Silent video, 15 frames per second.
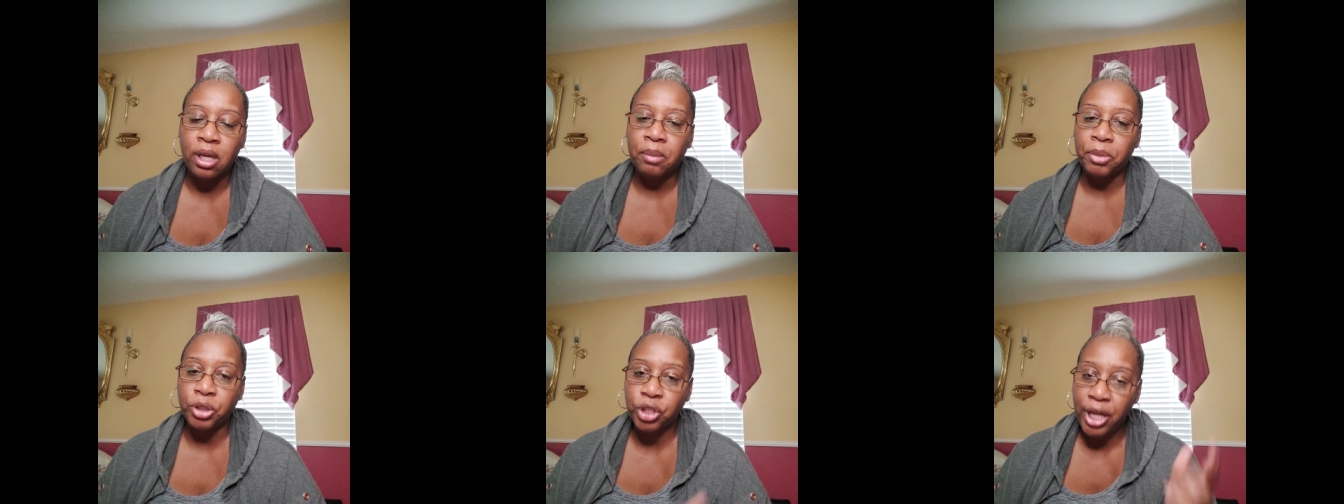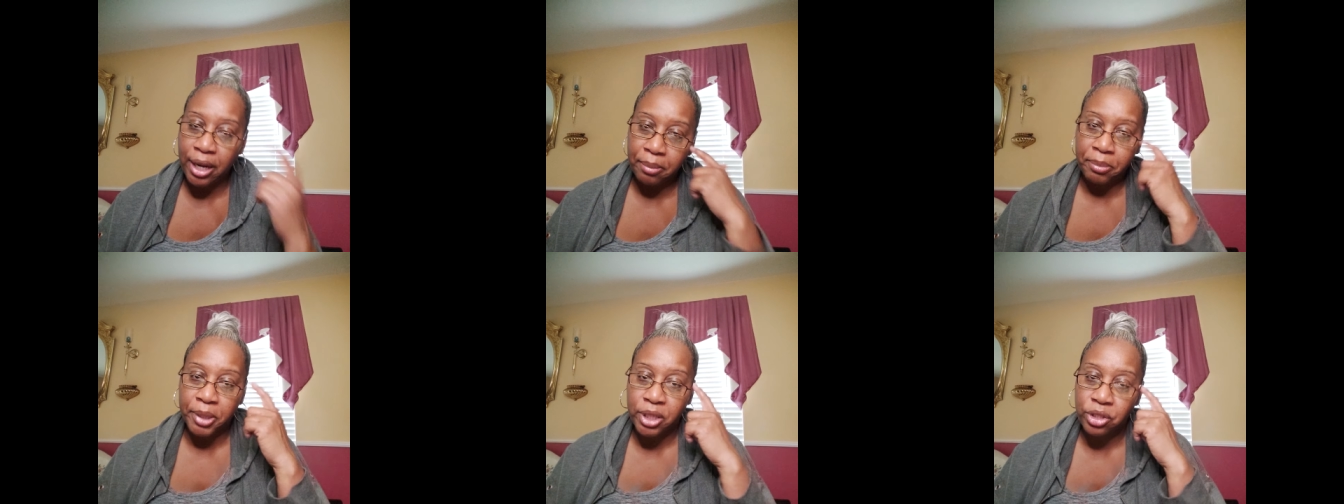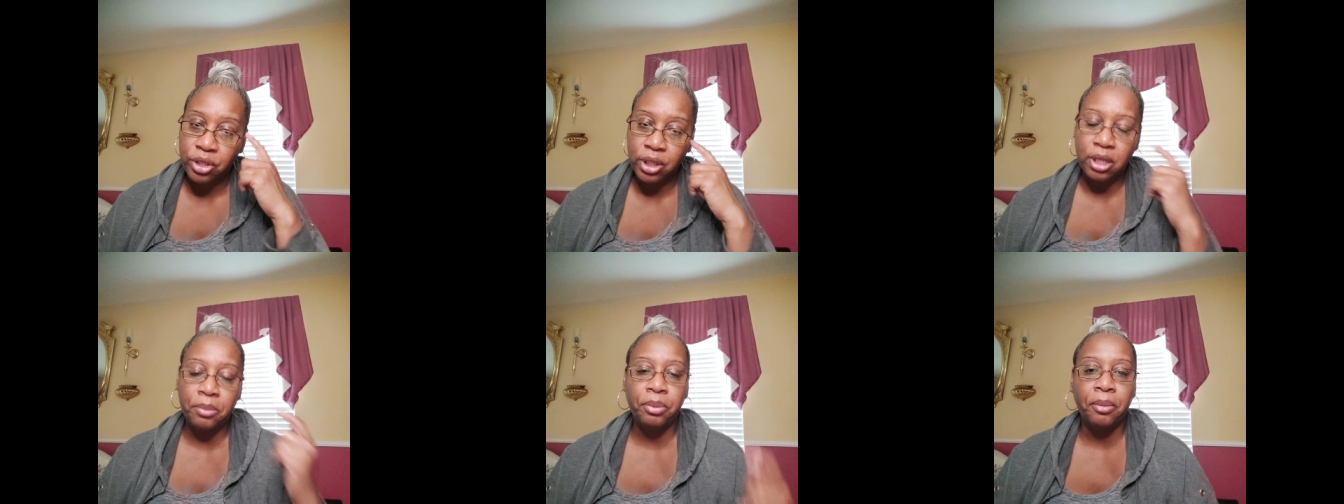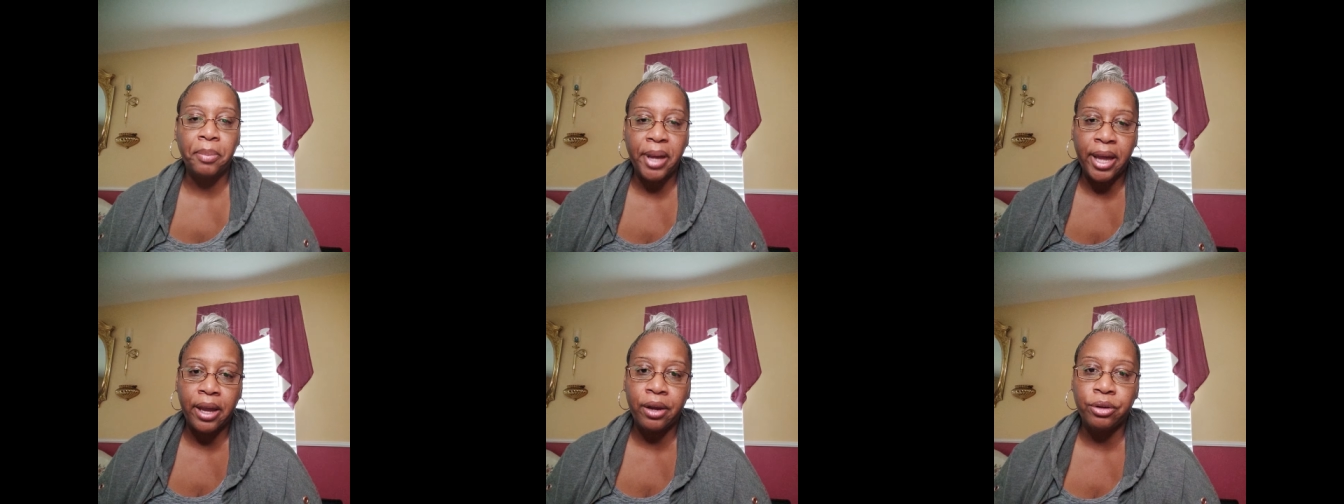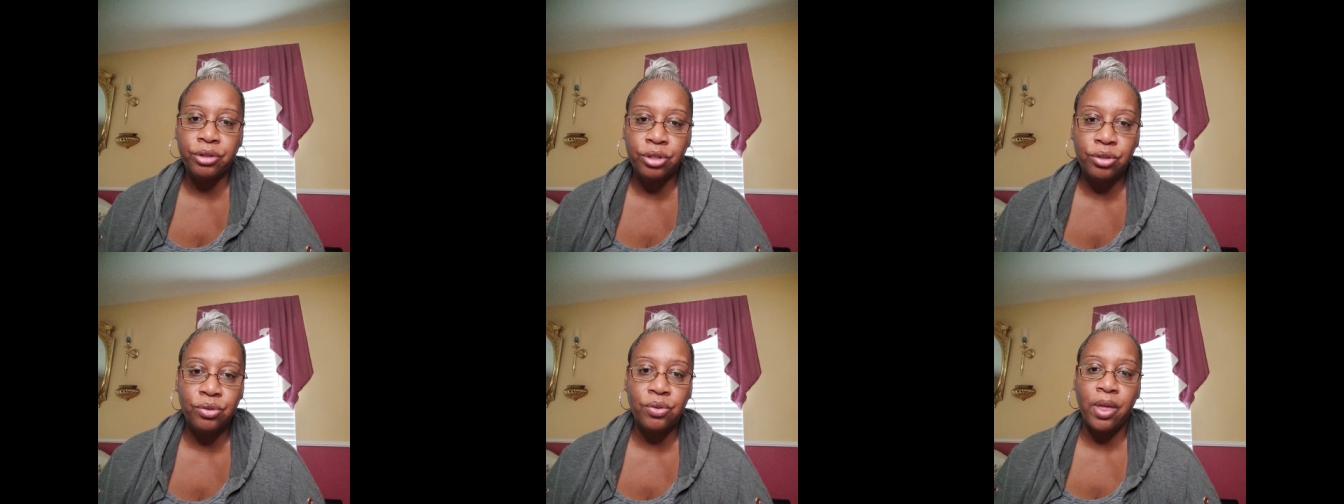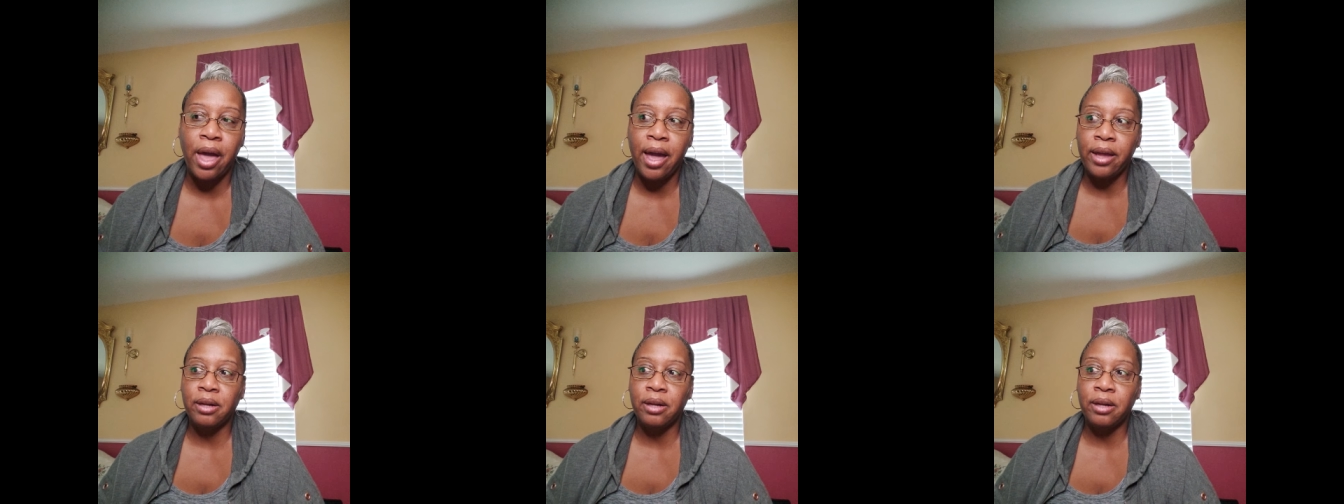But you got to mentally prepare to do that.